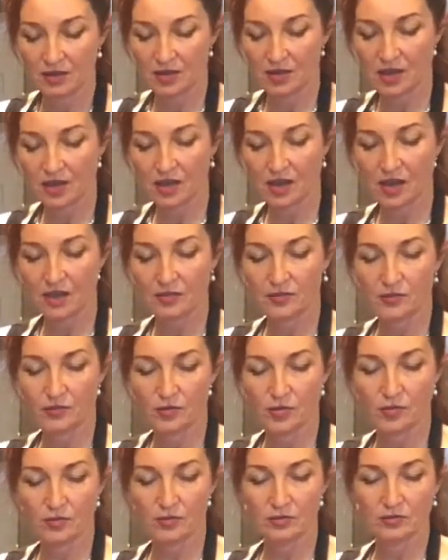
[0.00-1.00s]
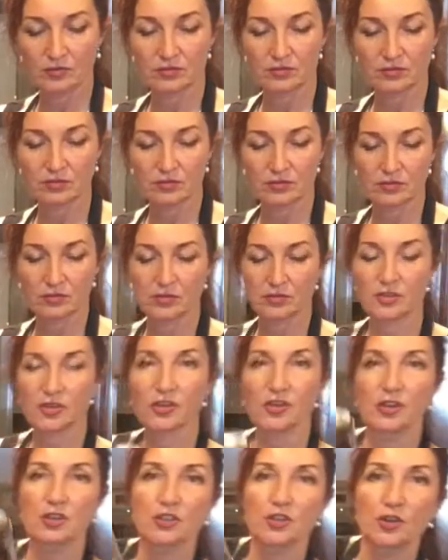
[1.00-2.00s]
I got it from
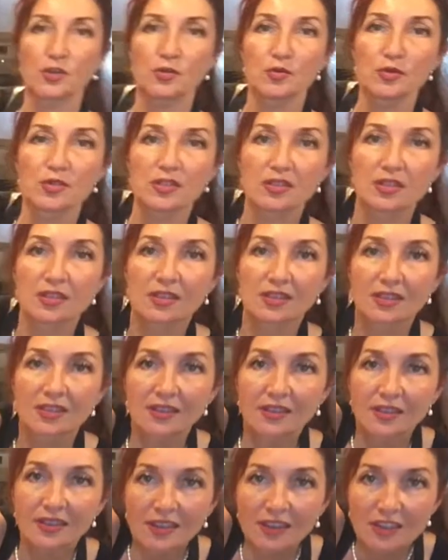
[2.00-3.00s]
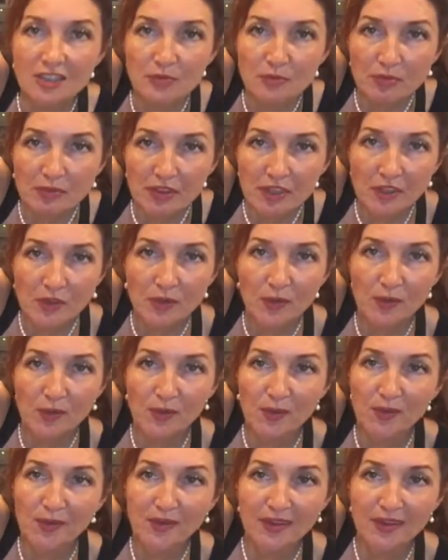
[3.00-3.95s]
Trader Joe's. It's pretty cool.